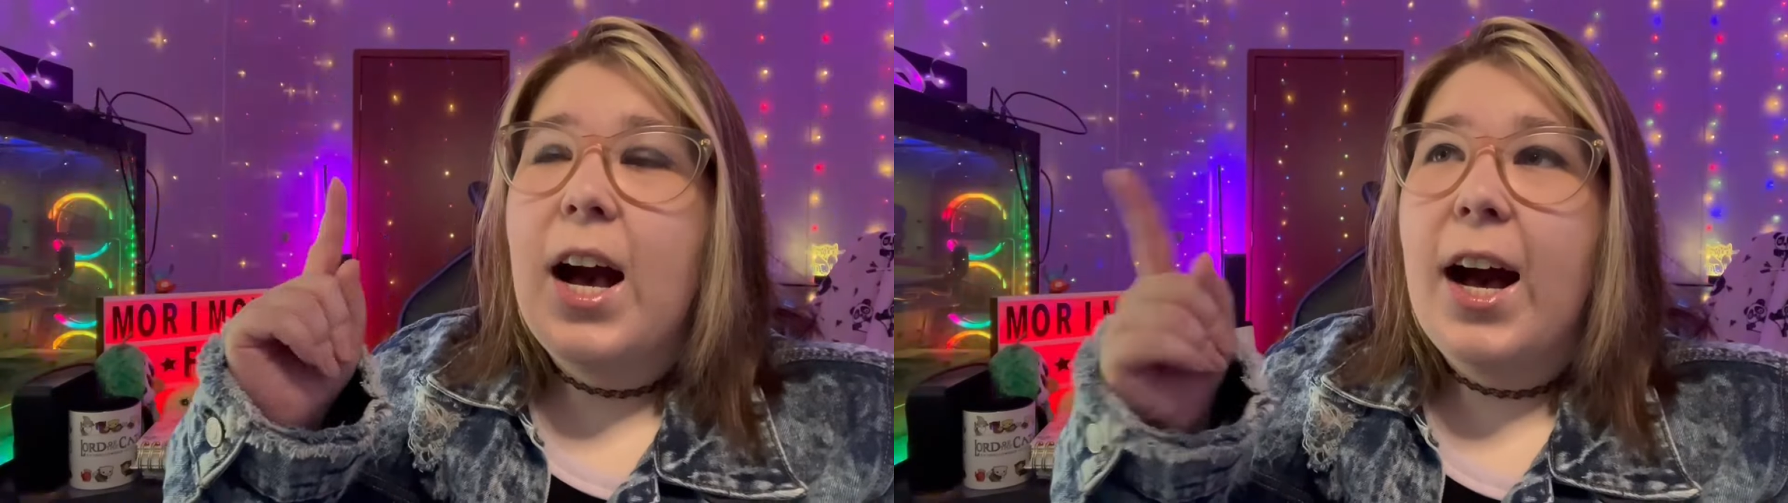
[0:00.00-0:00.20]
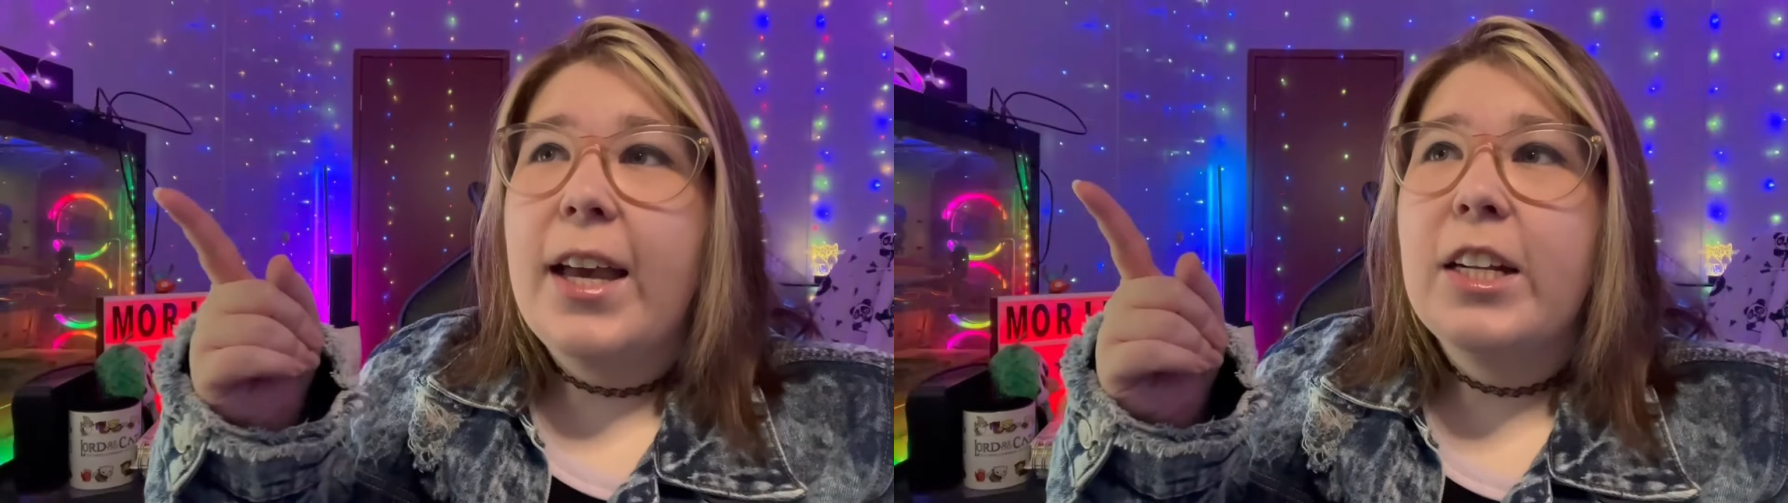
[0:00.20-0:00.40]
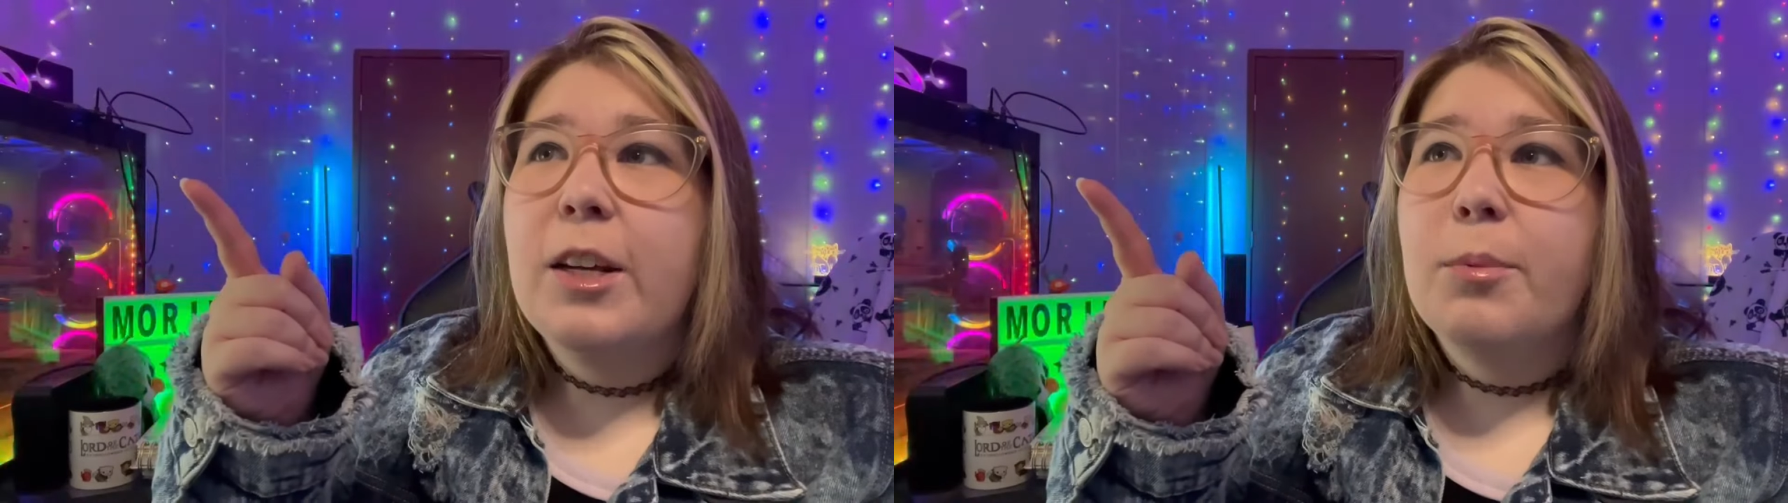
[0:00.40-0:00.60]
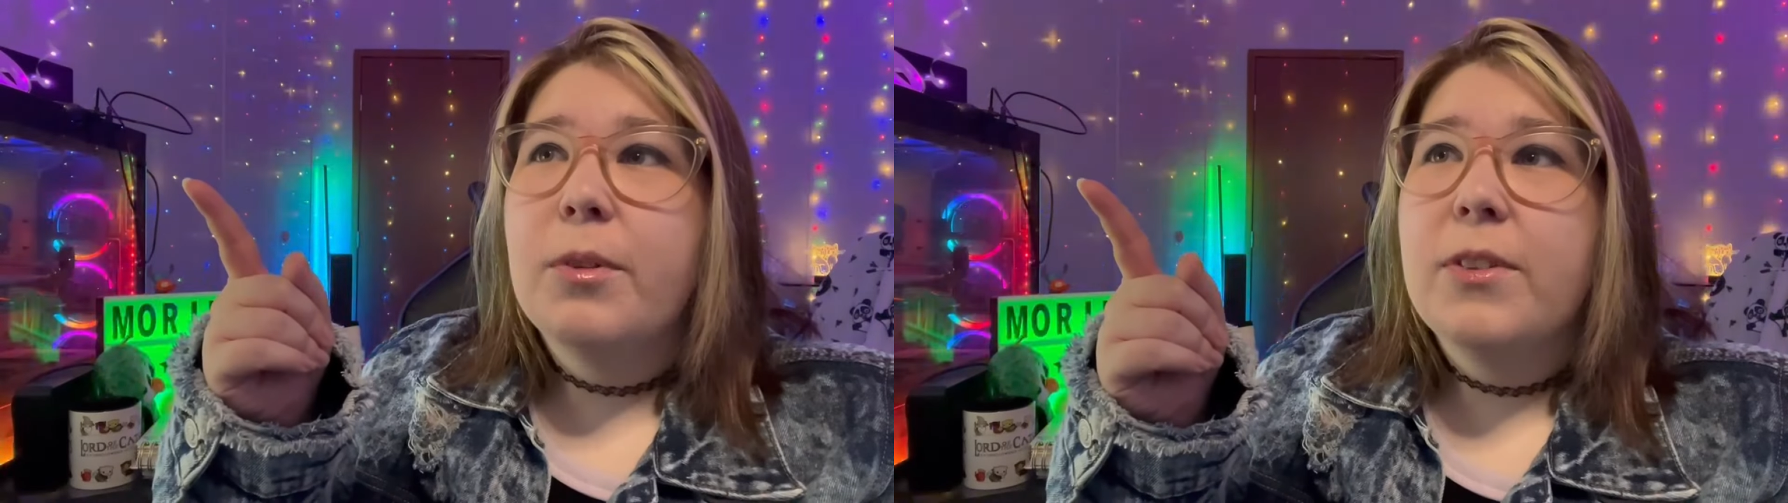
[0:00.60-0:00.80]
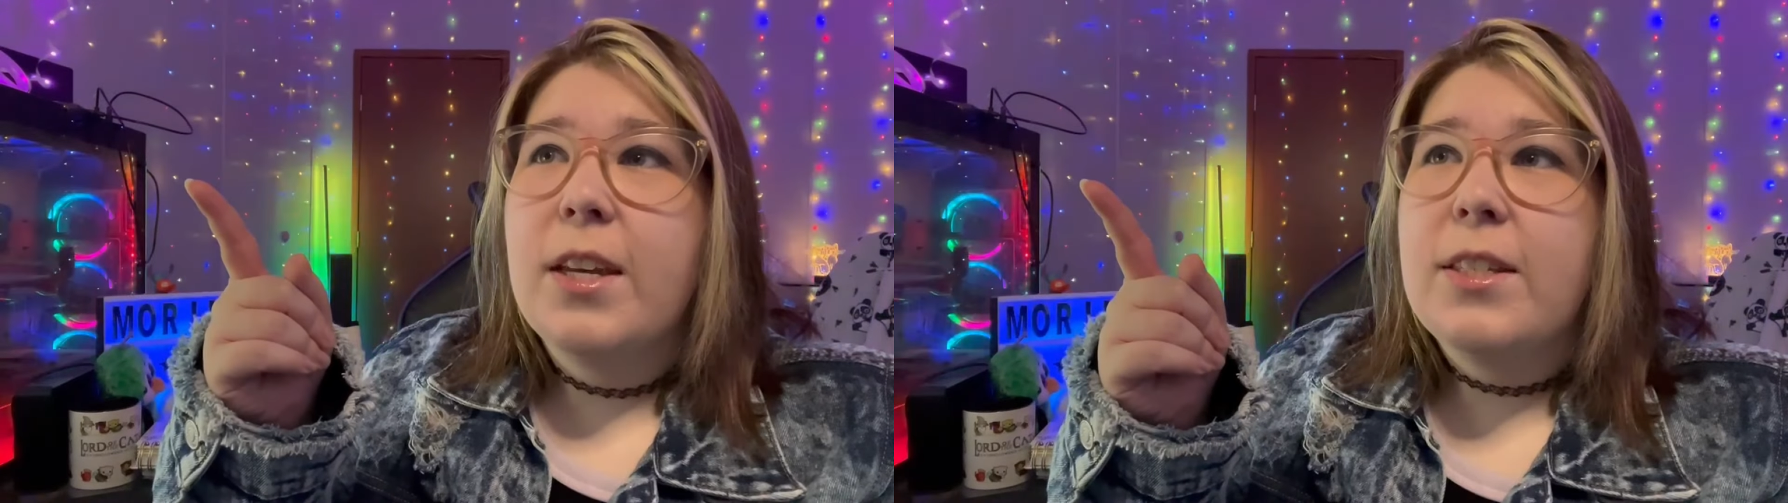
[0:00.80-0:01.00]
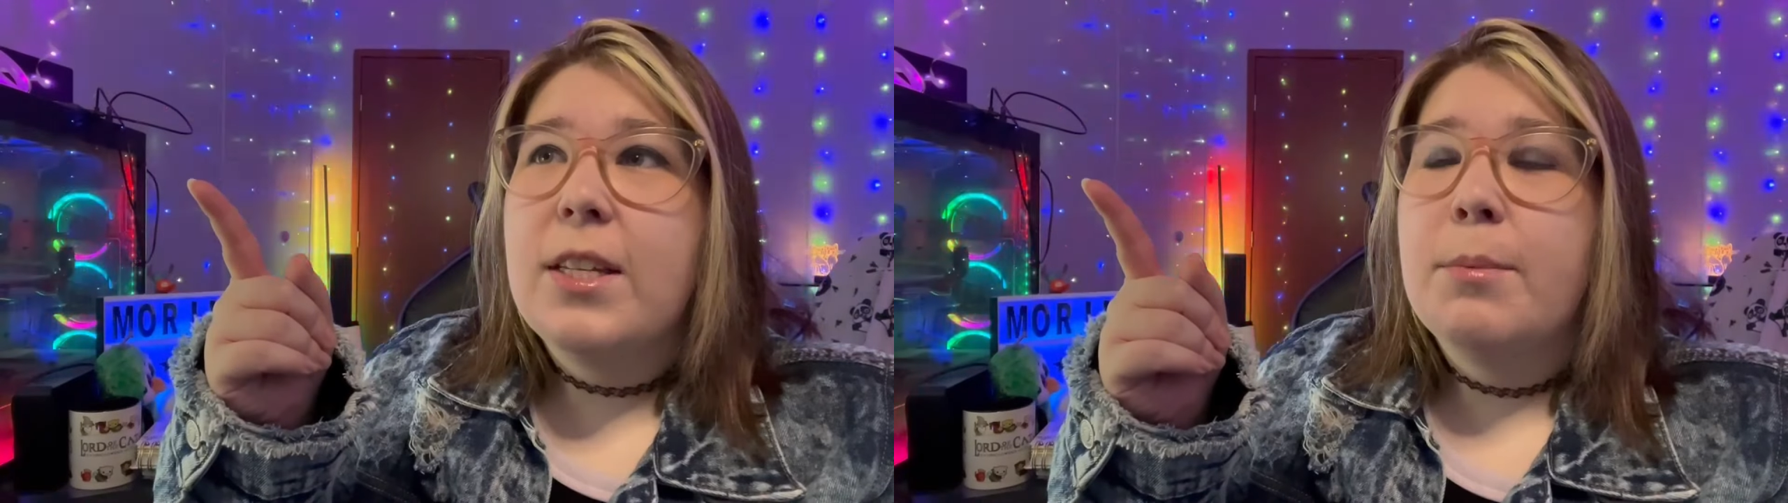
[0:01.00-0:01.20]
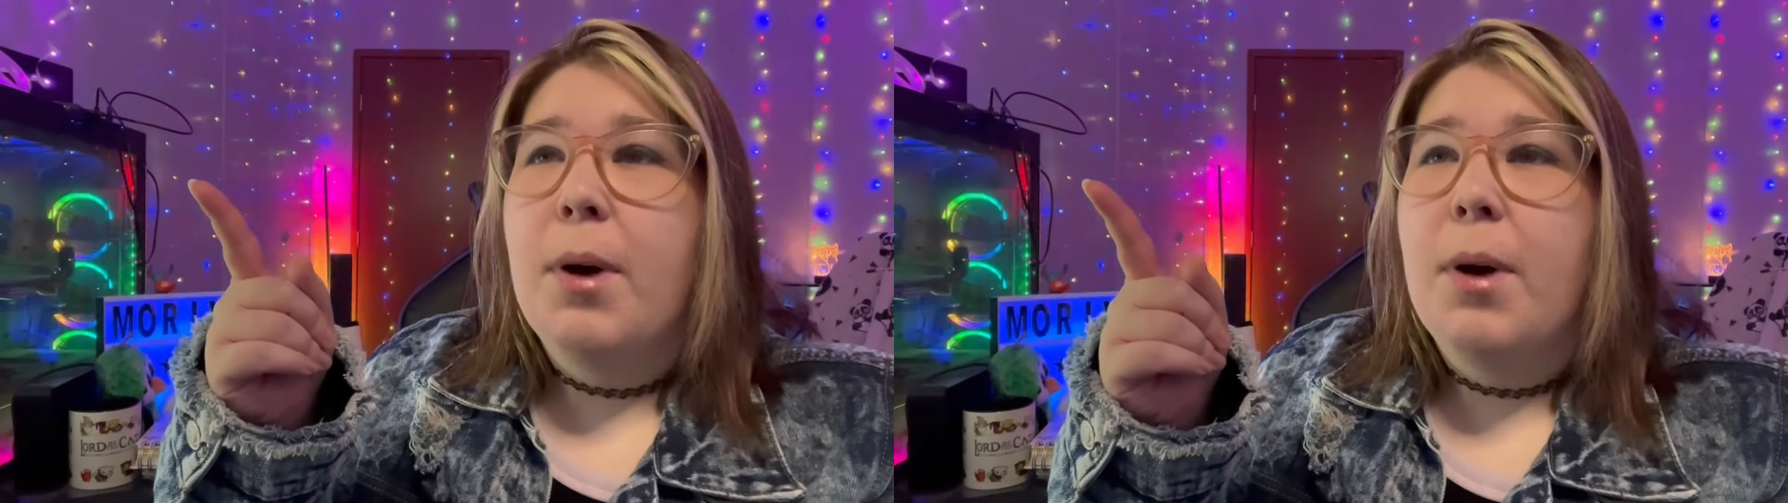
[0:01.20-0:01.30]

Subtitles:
ended up testing